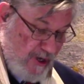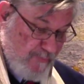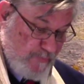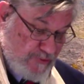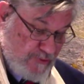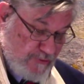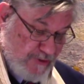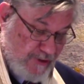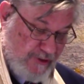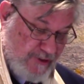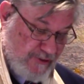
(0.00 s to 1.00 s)
an
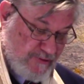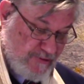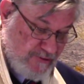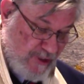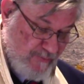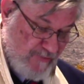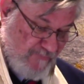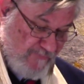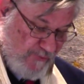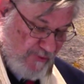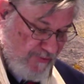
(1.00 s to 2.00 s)
opportunity to summon
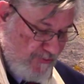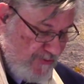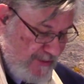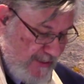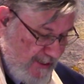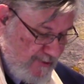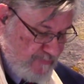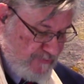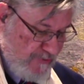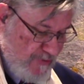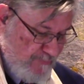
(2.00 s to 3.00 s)
forth the
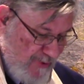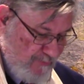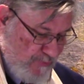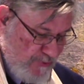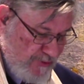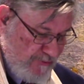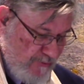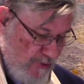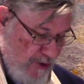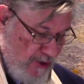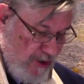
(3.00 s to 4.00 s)
names and the memories
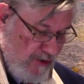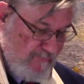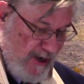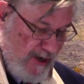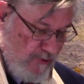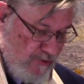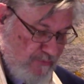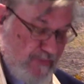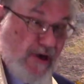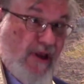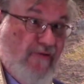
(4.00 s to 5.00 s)
of
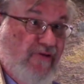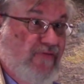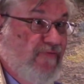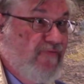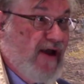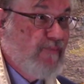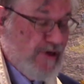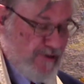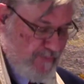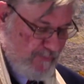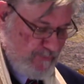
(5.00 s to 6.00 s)
our beloved
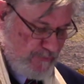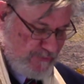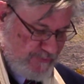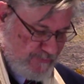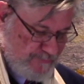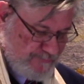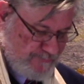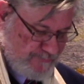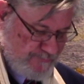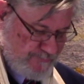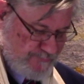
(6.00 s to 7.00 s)
family members.
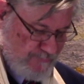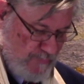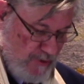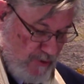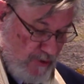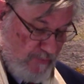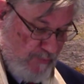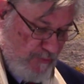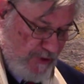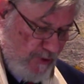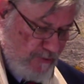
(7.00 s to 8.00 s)

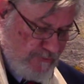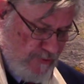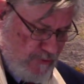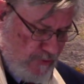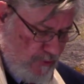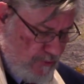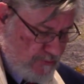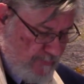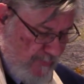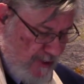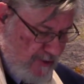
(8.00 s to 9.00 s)
But we also
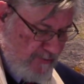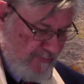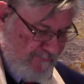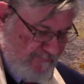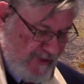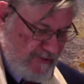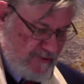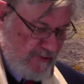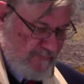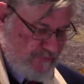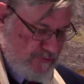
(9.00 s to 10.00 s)
call to mind the
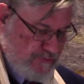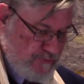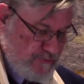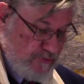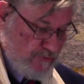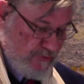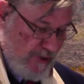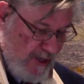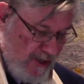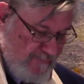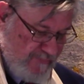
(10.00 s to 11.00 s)
fate of Jews whose
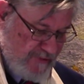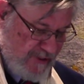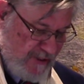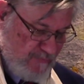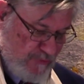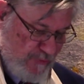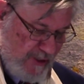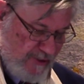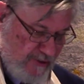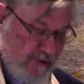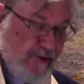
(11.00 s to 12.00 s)
lives came to
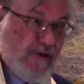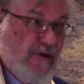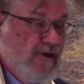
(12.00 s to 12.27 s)
end